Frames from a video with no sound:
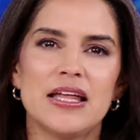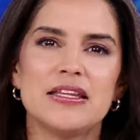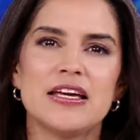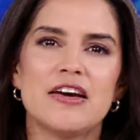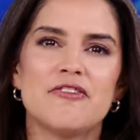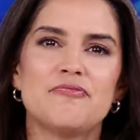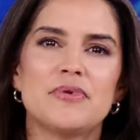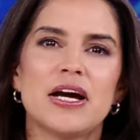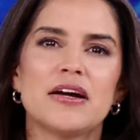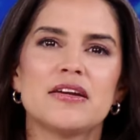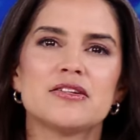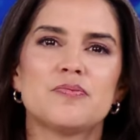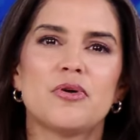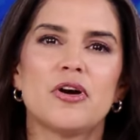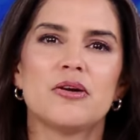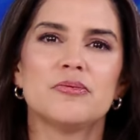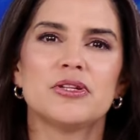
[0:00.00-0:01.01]
And the FBI and
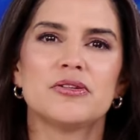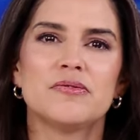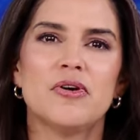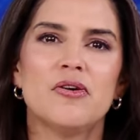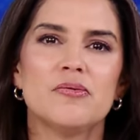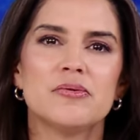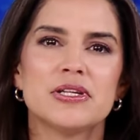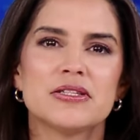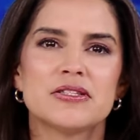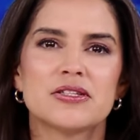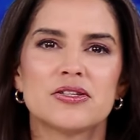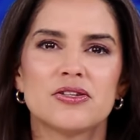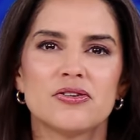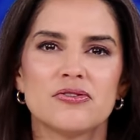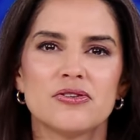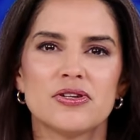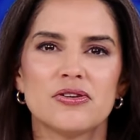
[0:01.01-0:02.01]
Department of Homeland
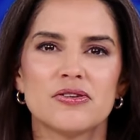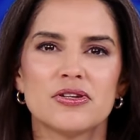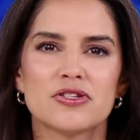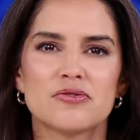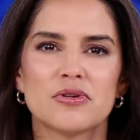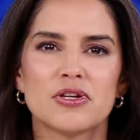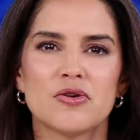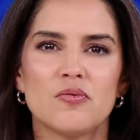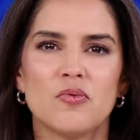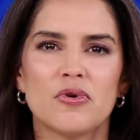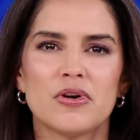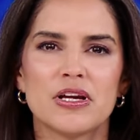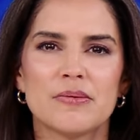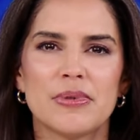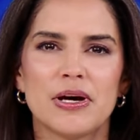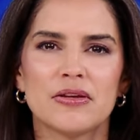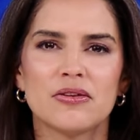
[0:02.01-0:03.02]
Security are issuing a
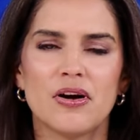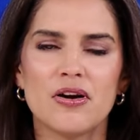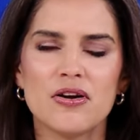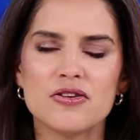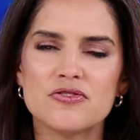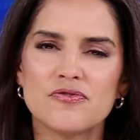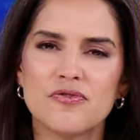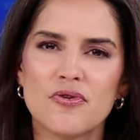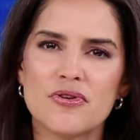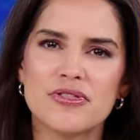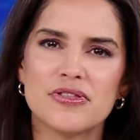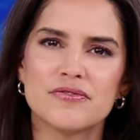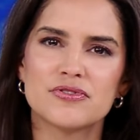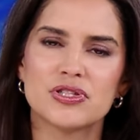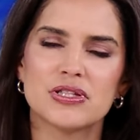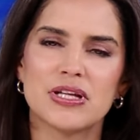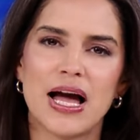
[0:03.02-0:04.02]
warning about large 4th
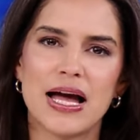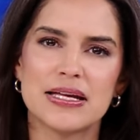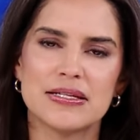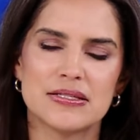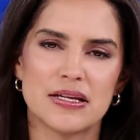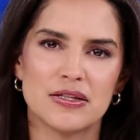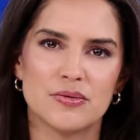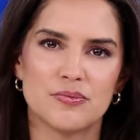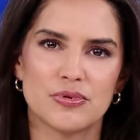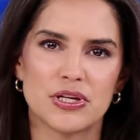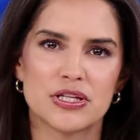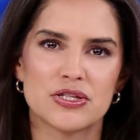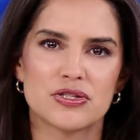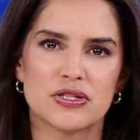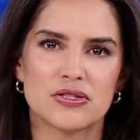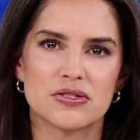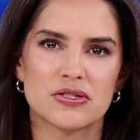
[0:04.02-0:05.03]
of July
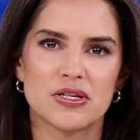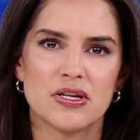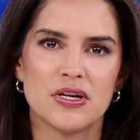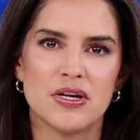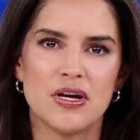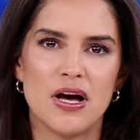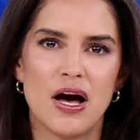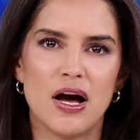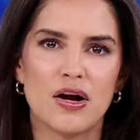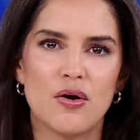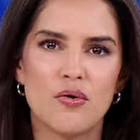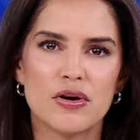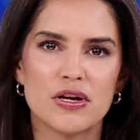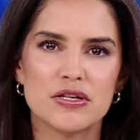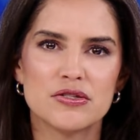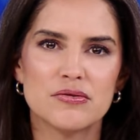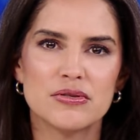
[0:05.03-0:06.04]
celebrations.
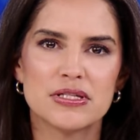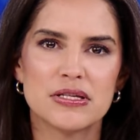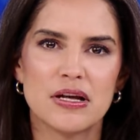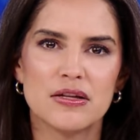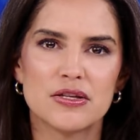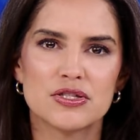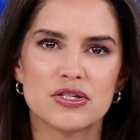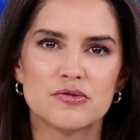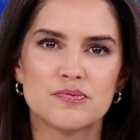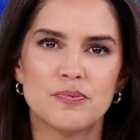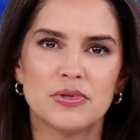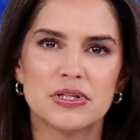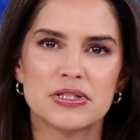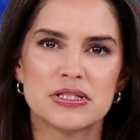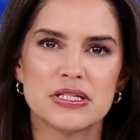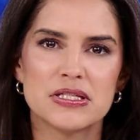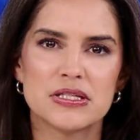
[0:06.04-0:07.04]
According to intelligence
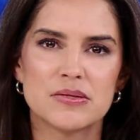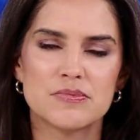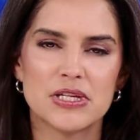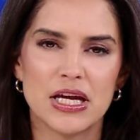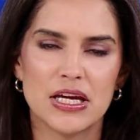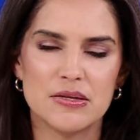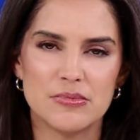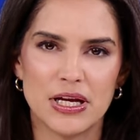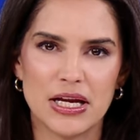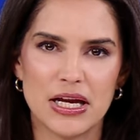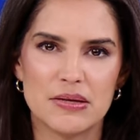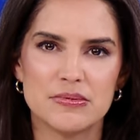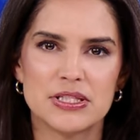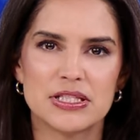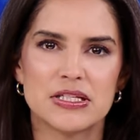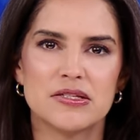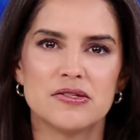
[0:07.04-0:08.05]
bulletins obtained by
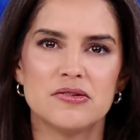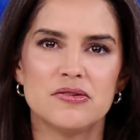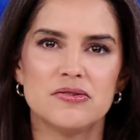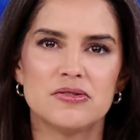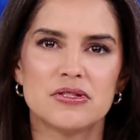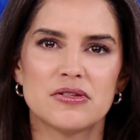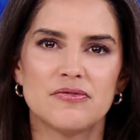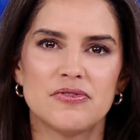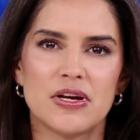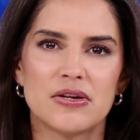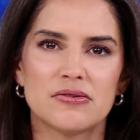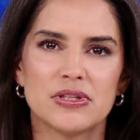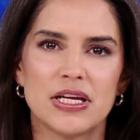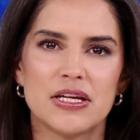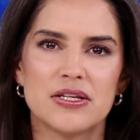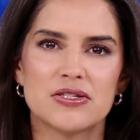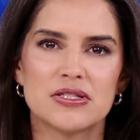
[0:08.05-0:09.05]
ABC News, the
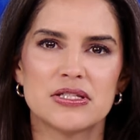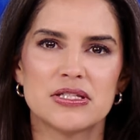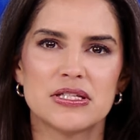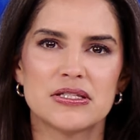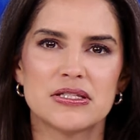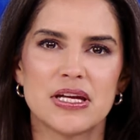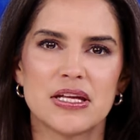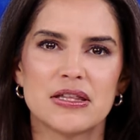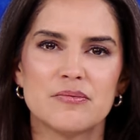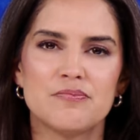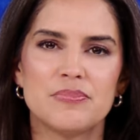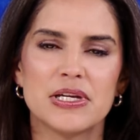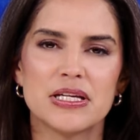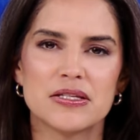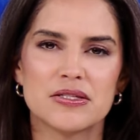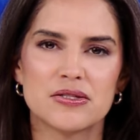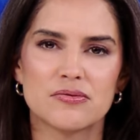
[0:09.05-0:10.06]
federal agencies say the
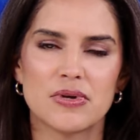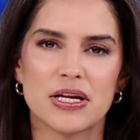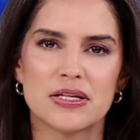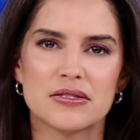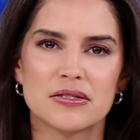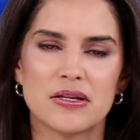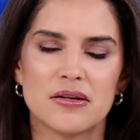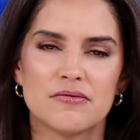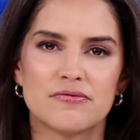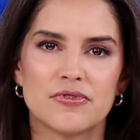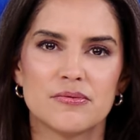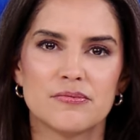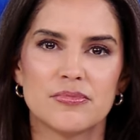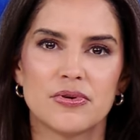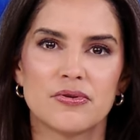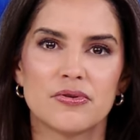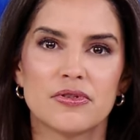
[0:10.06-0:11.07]
biggest threats come from
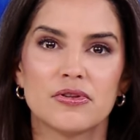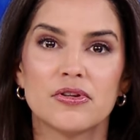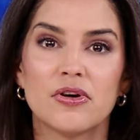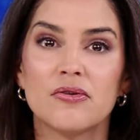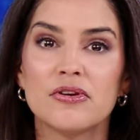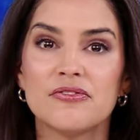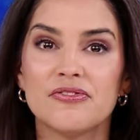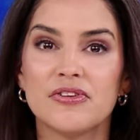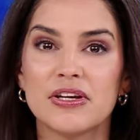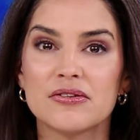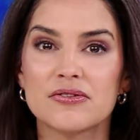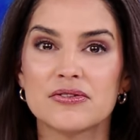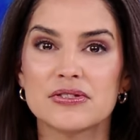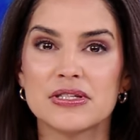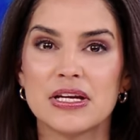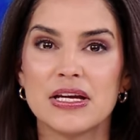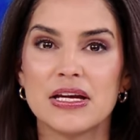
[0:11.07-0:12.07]
both lone
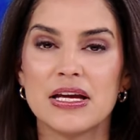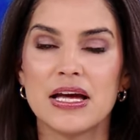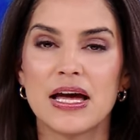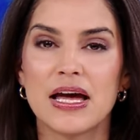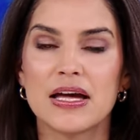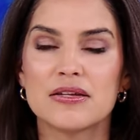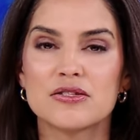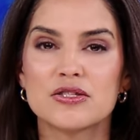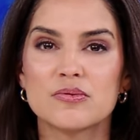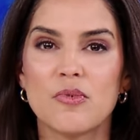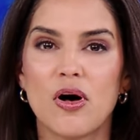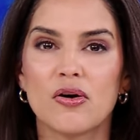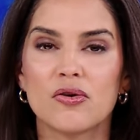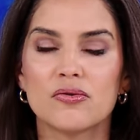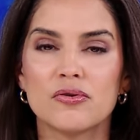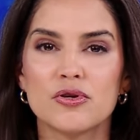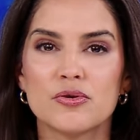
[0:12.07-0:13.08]
offenders and
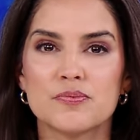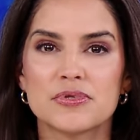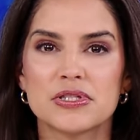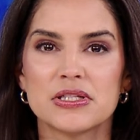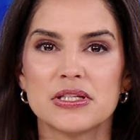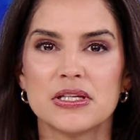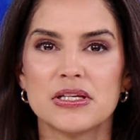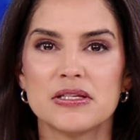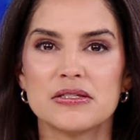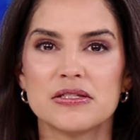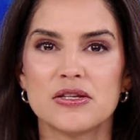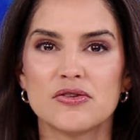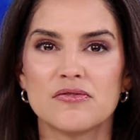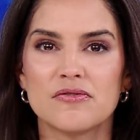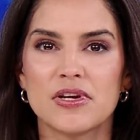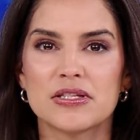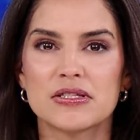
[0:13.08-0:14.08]
small groups.
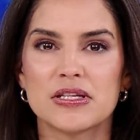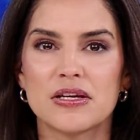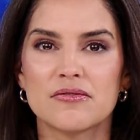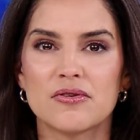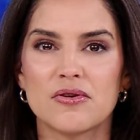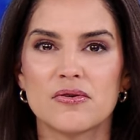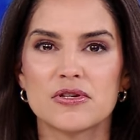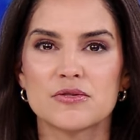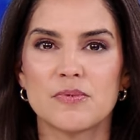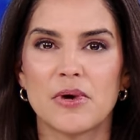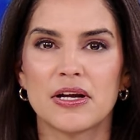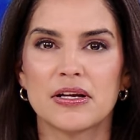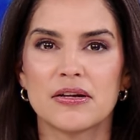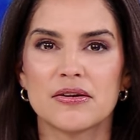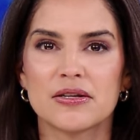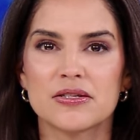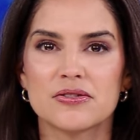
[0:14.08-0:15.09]
Senior investigative
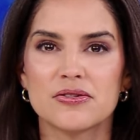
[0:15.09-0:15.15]
correspondent Aaron